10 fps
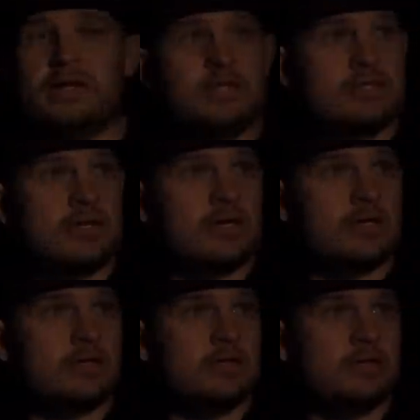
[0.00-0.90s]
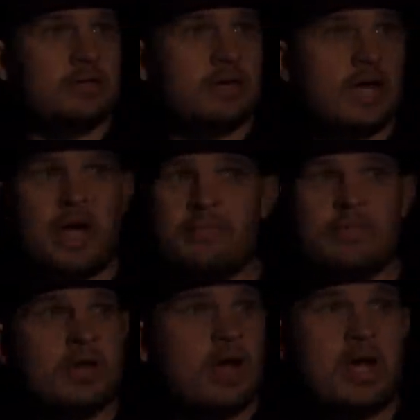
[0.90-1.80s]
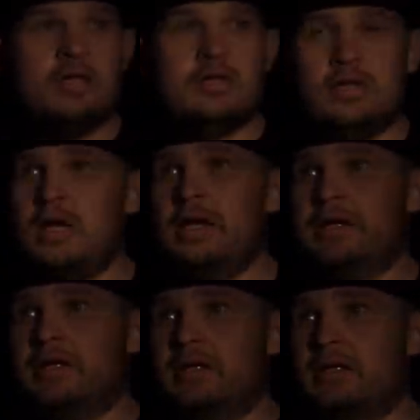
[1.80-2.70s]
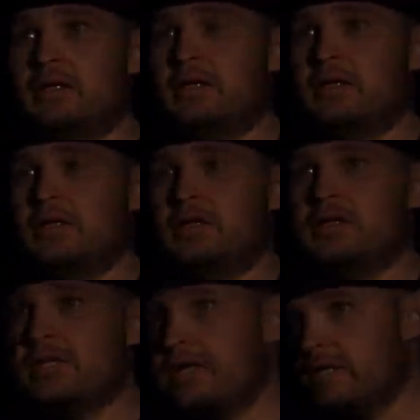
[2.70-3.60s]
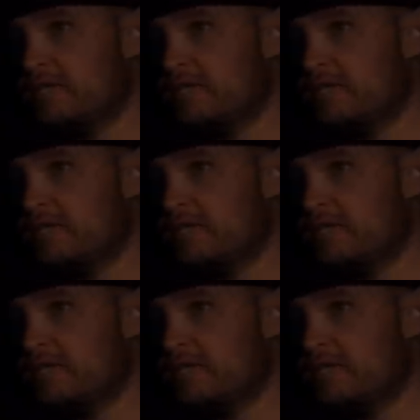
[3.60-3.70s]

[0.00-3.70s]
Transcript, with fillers: i just saw i'm not lying there's like an